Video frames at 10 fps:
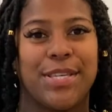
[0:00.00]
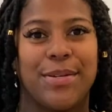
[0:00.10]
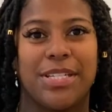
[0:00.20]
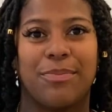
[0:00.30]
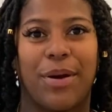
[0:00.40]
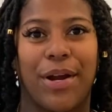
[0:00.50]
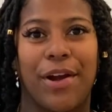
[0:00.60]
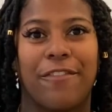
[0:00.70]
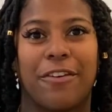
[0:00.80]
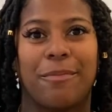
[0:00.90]
you tomorrow
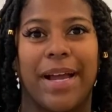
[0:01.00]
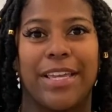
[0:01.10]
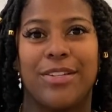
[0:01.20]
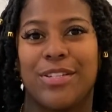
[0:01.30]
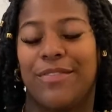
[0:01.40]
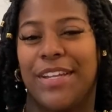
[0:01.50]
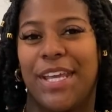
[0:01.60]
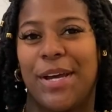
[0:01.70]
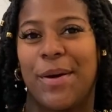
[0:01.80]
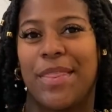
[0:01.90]
for my YouTube
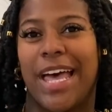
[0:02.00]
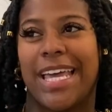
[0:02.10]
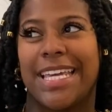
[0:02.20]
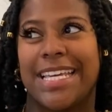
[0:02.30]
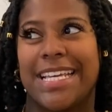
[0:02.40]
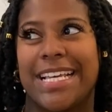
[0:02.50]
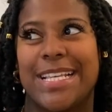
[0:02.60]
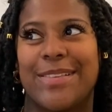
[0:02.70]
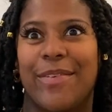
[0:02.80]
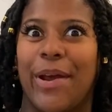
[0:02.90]
video that
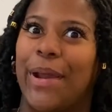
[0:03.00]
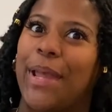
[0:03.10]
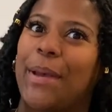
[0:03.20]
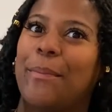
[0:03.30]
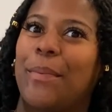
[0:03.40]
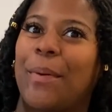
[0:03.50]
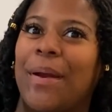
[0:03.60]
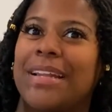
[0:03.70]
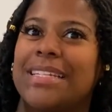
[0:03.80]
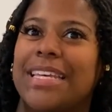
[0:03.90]
is very
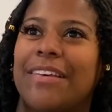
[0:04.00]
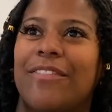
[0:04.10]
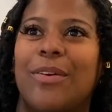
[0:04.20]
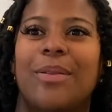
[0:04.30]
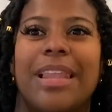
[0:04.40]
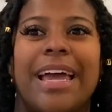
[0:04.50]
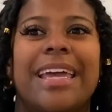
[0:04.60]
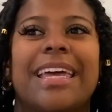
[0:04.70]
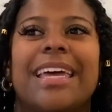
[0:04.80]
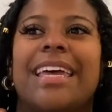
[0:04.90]
important if you like